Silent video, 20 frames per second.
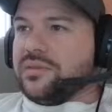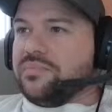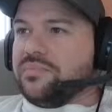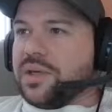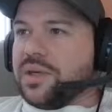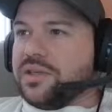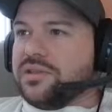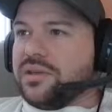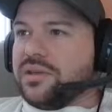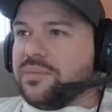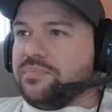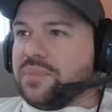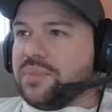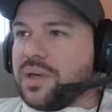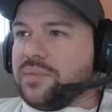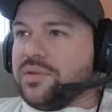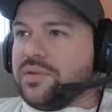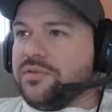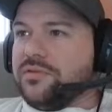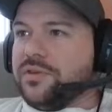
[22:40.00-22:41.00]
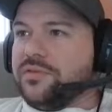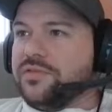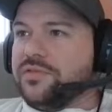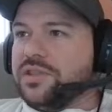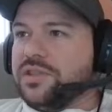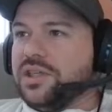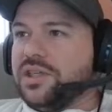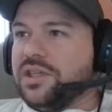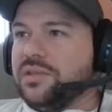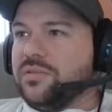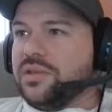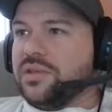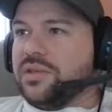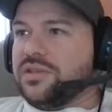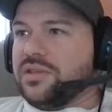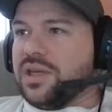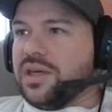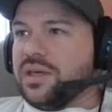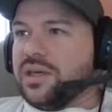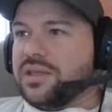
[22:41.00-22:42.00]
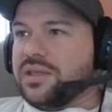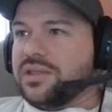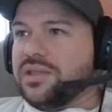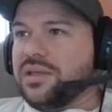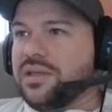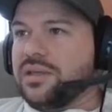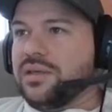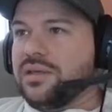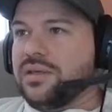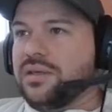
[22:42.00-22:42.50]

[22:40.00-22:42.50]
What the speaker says: picks up probably 15 with his legs.